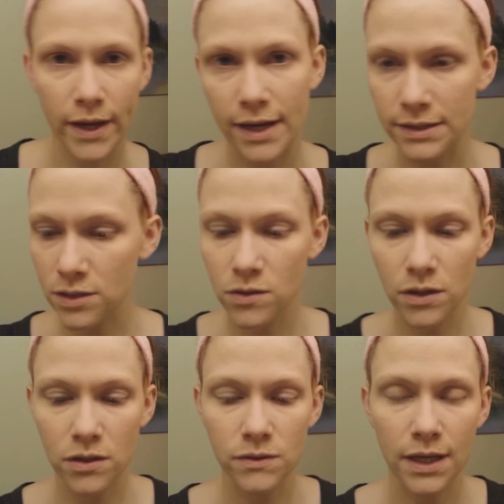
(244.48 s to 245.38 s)
like I said, you
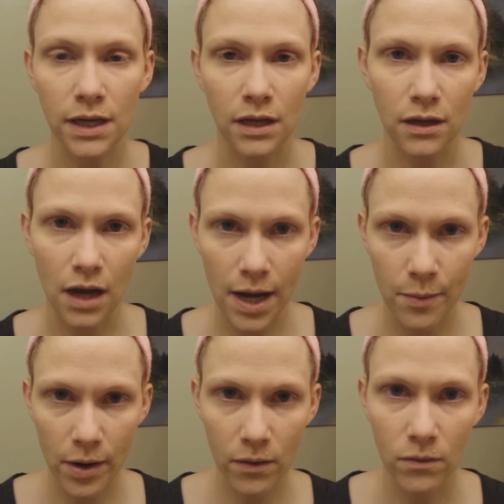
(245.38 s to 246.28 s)
can use any
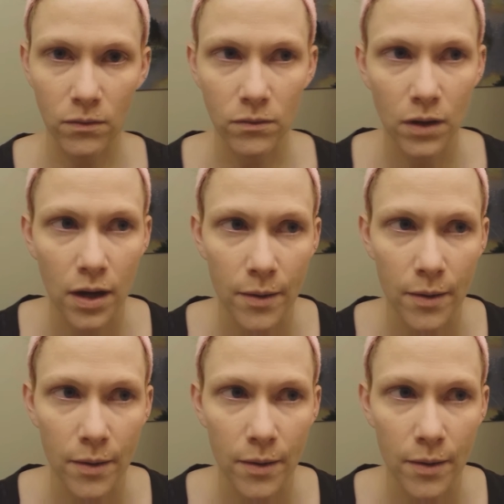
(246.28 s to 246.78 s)
eyebrow